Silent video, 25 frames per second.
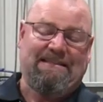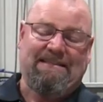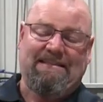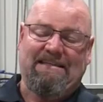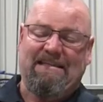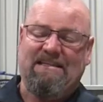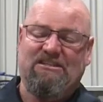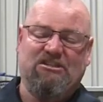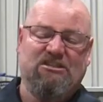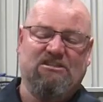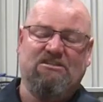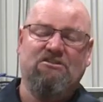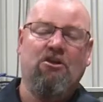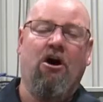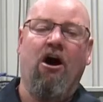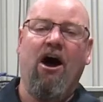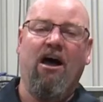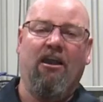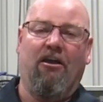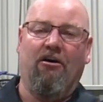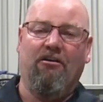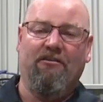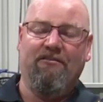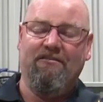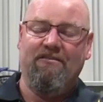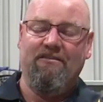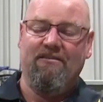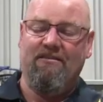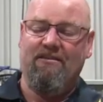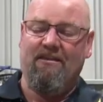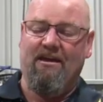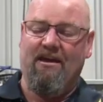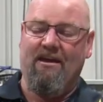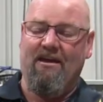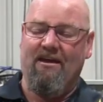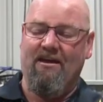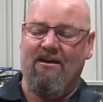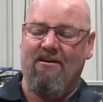it's just
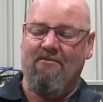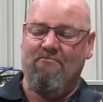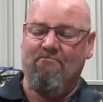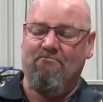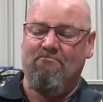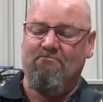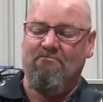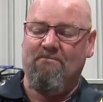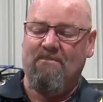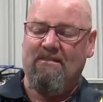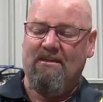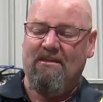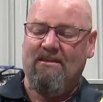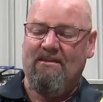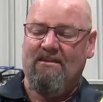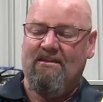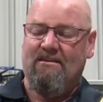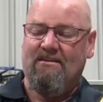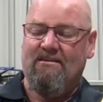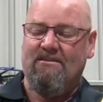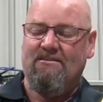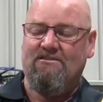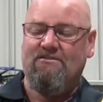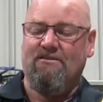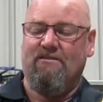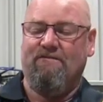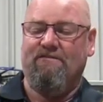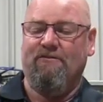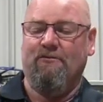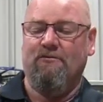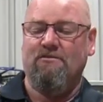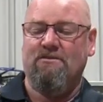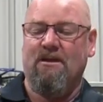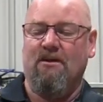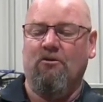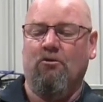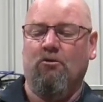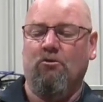nylon, sort of
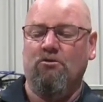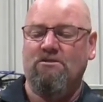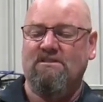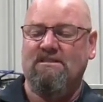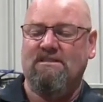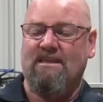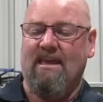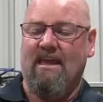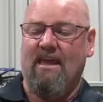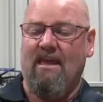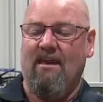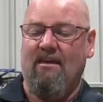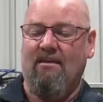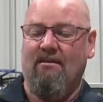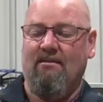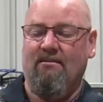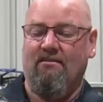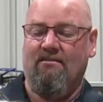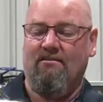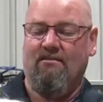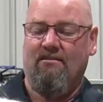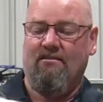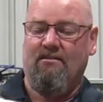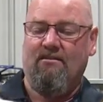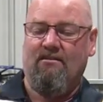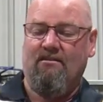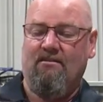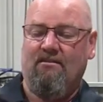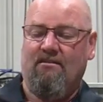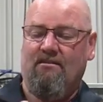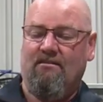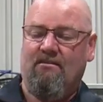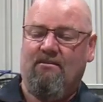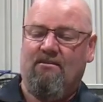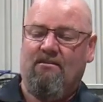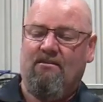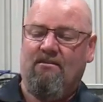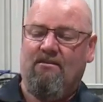feels like horse's hair.
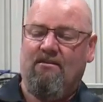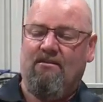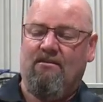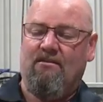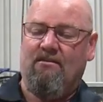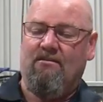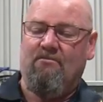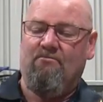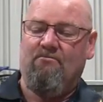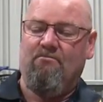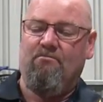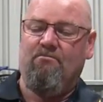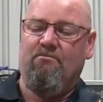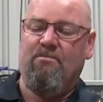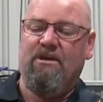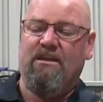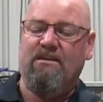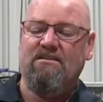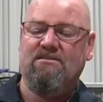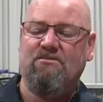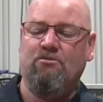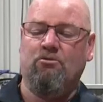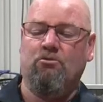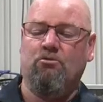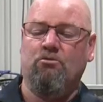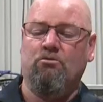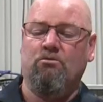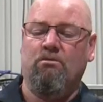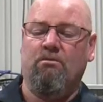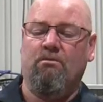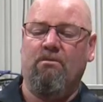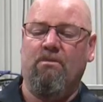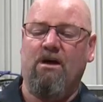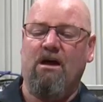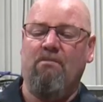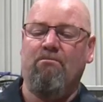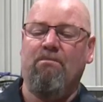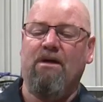But it's
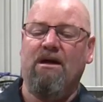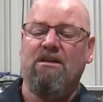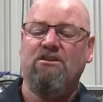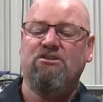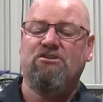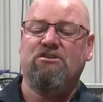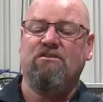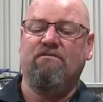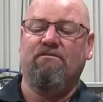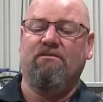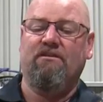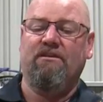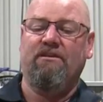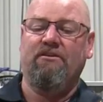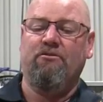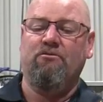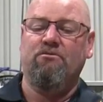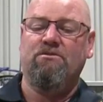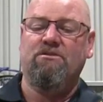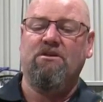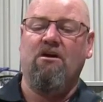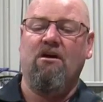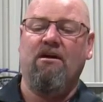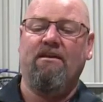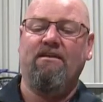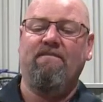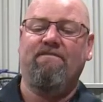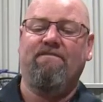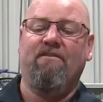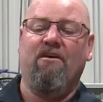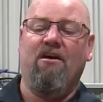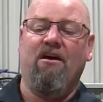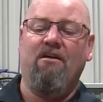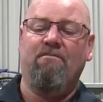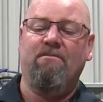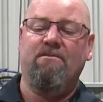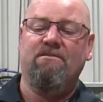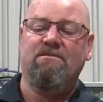all a bunch of little tiny
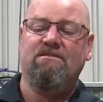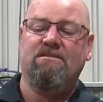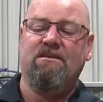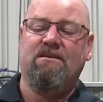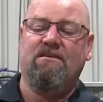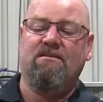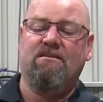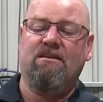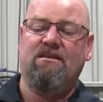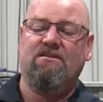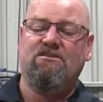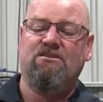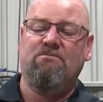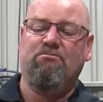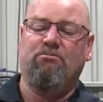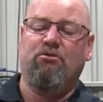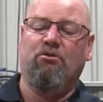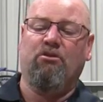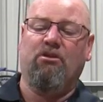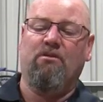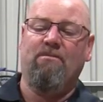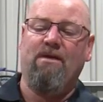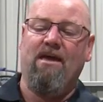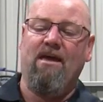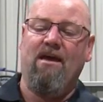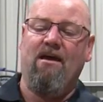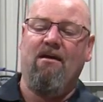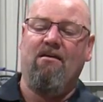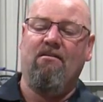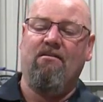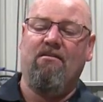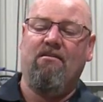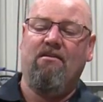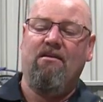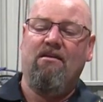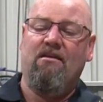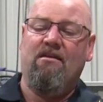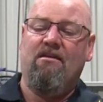fibres. You can actually pull them
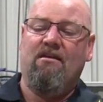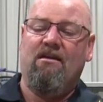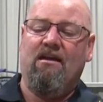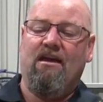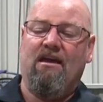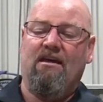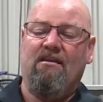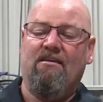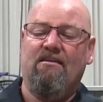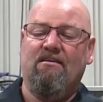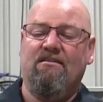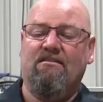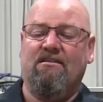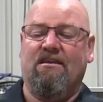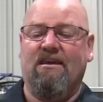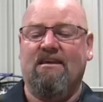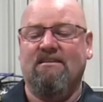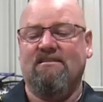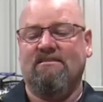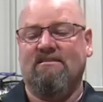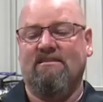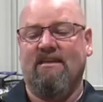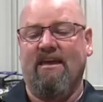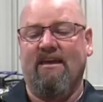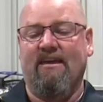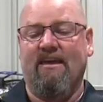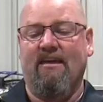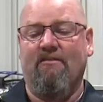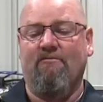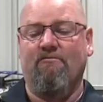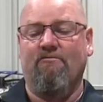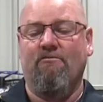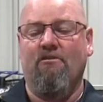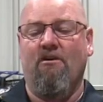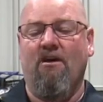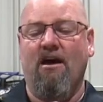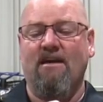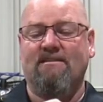out and they get
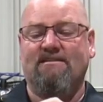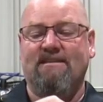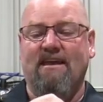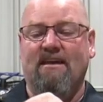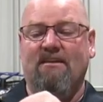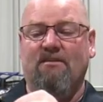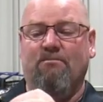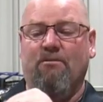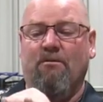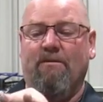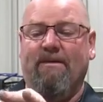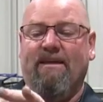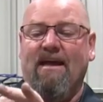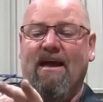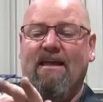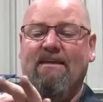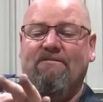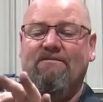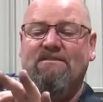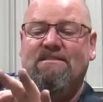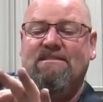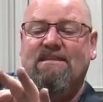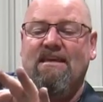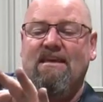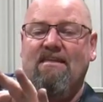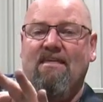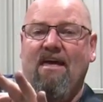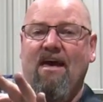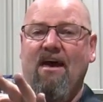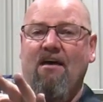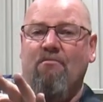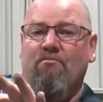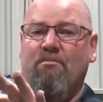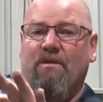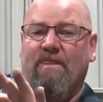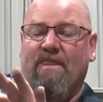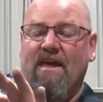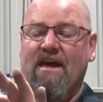right down. You probably can't even see
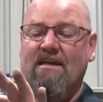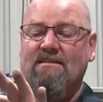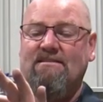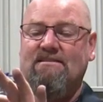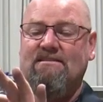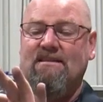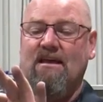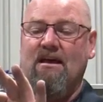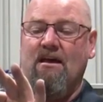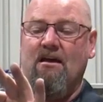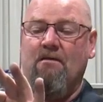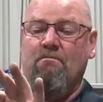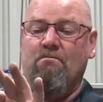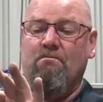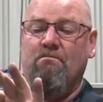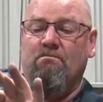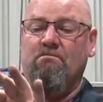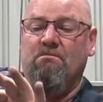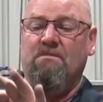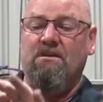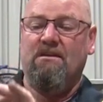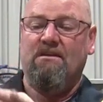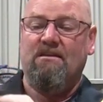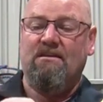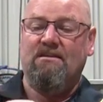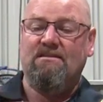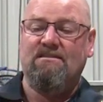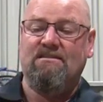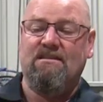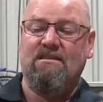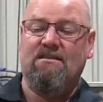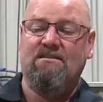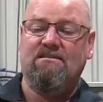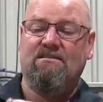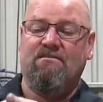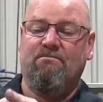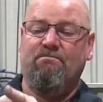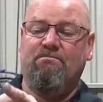that, but that's as
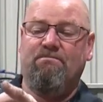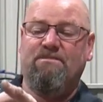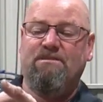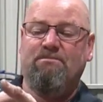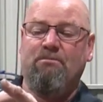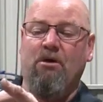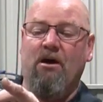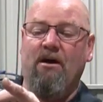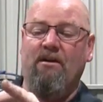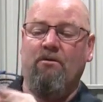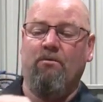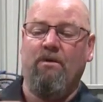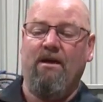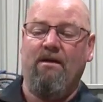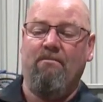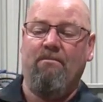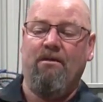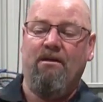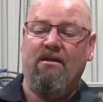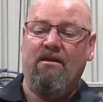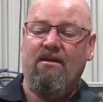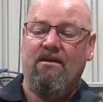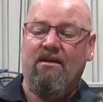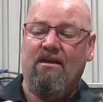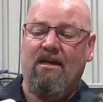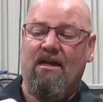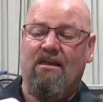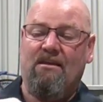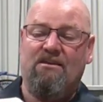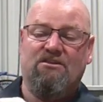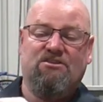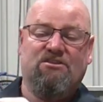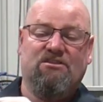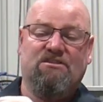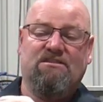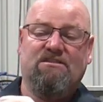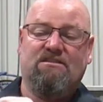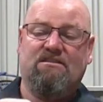thin as a spider web. And
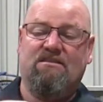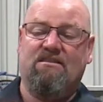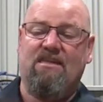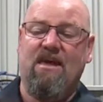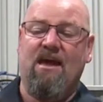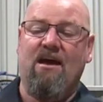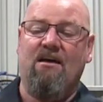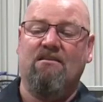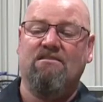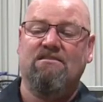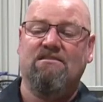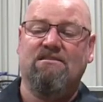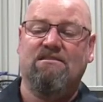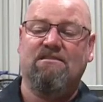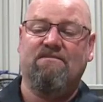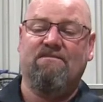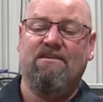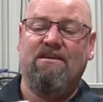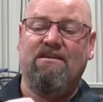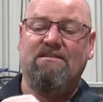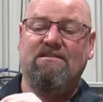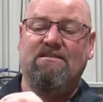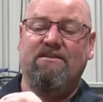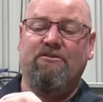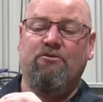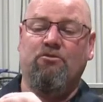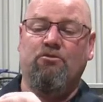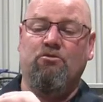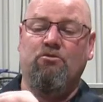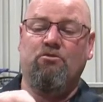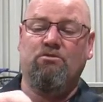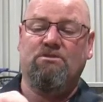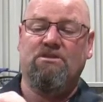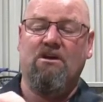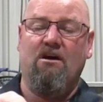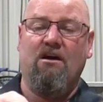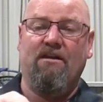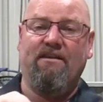it's just thousands of these
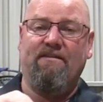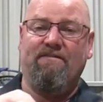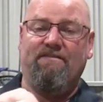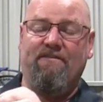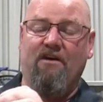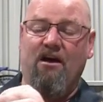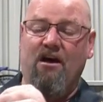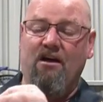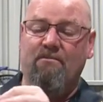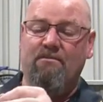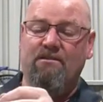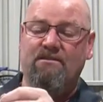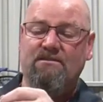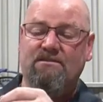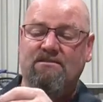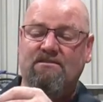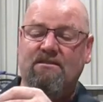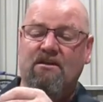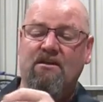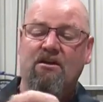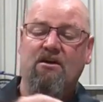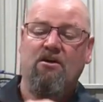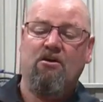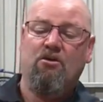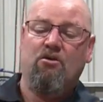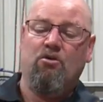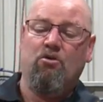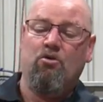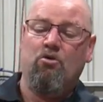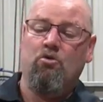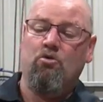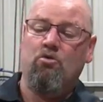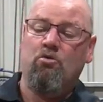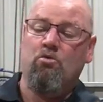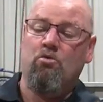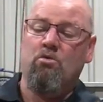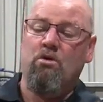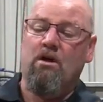little tiny fibres
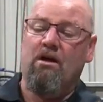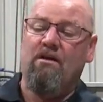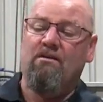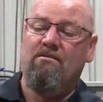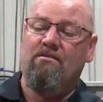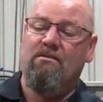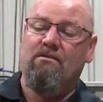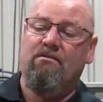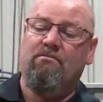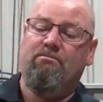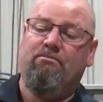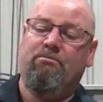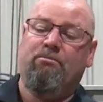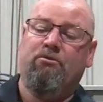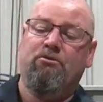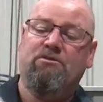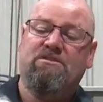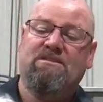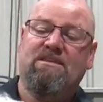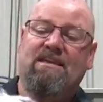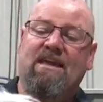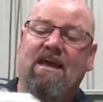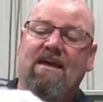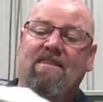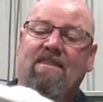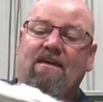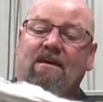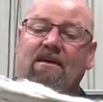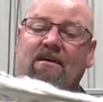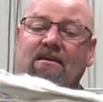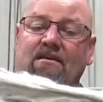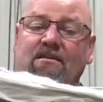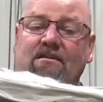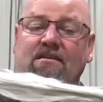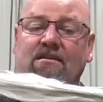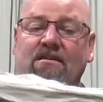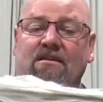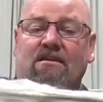all put
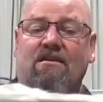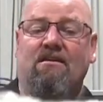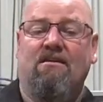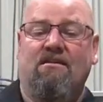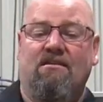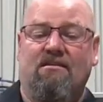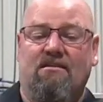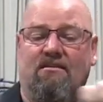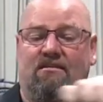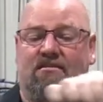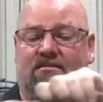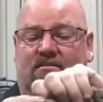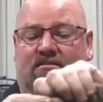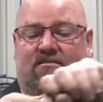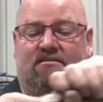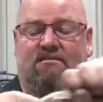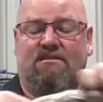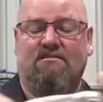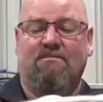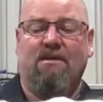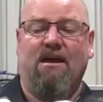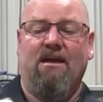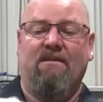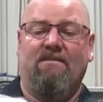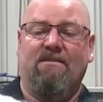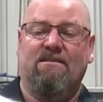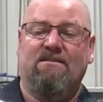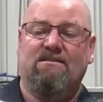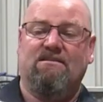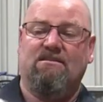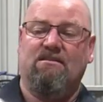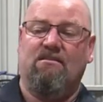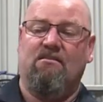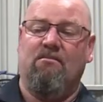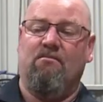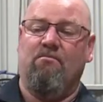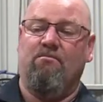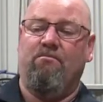together to make this
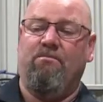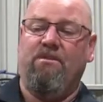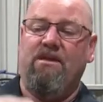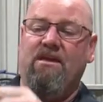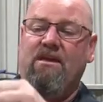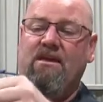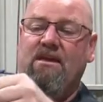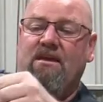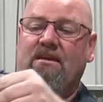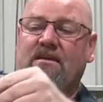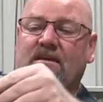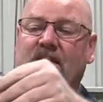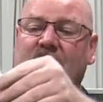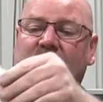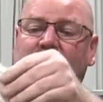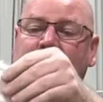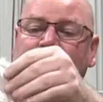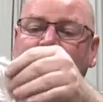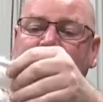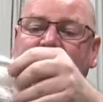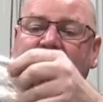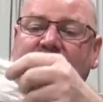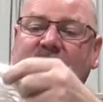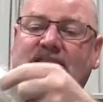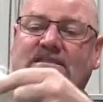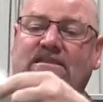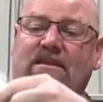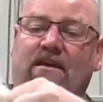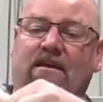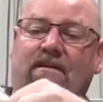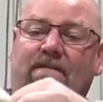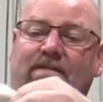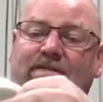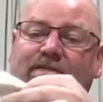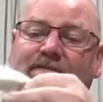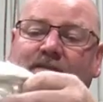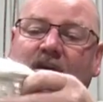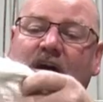big mess
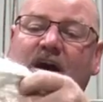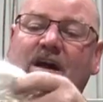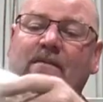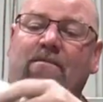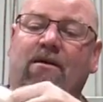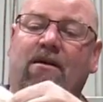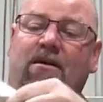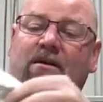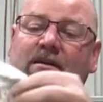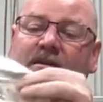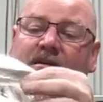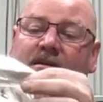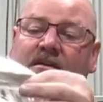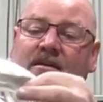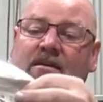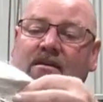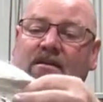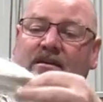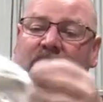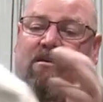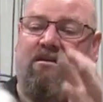of fibre.